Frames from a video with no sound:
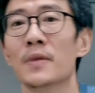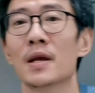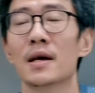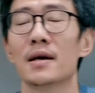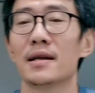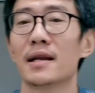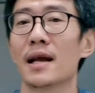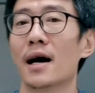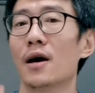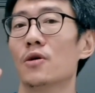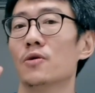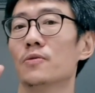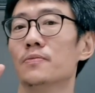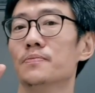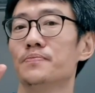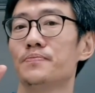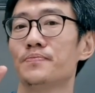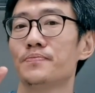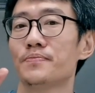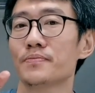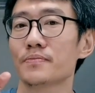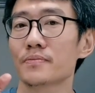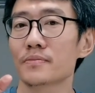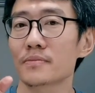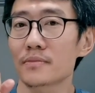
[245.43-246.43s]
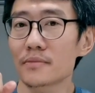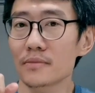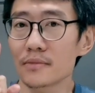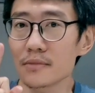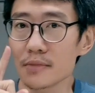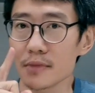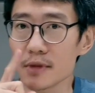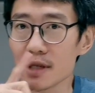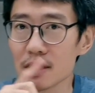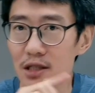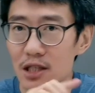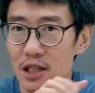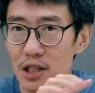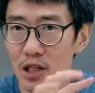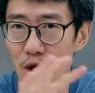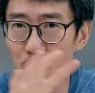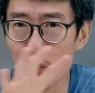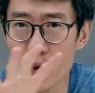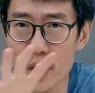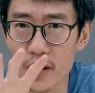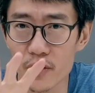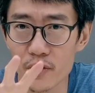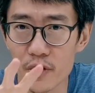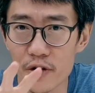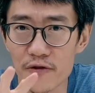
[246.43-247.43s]
Now, just a
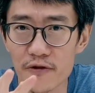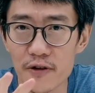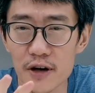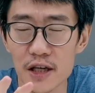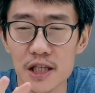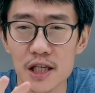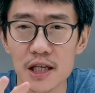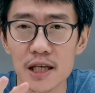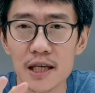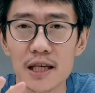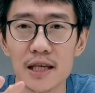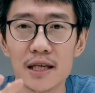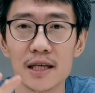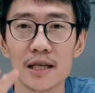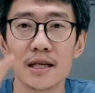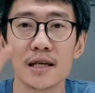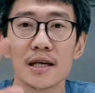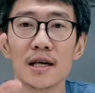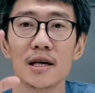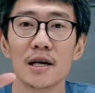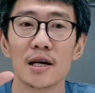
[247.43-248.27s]
quick refresher here,